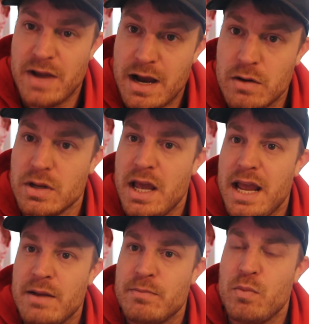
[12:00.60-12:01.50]
out
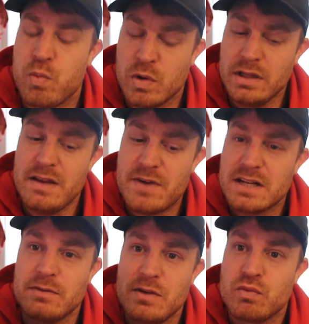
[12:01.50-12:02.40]
and really
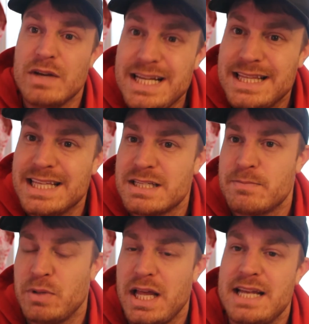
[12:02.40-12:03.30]
effectively read
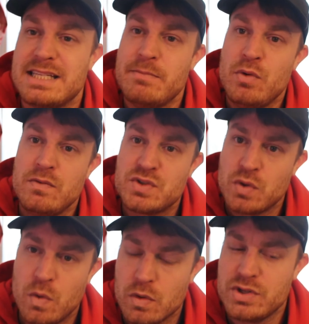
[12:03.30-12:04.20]
this play as it moves
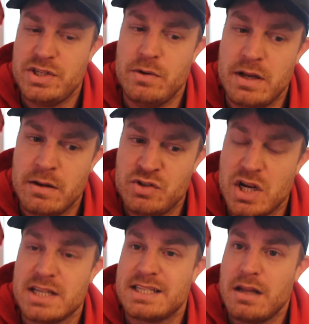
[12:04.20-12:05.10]
towards you and
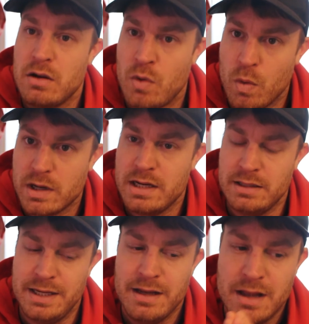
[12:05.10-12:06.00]
adjust
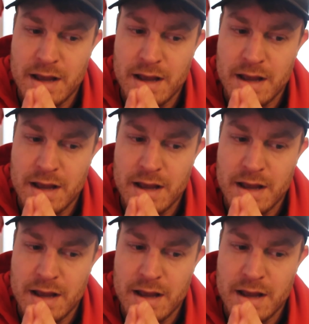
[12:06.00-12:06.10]
accordingly.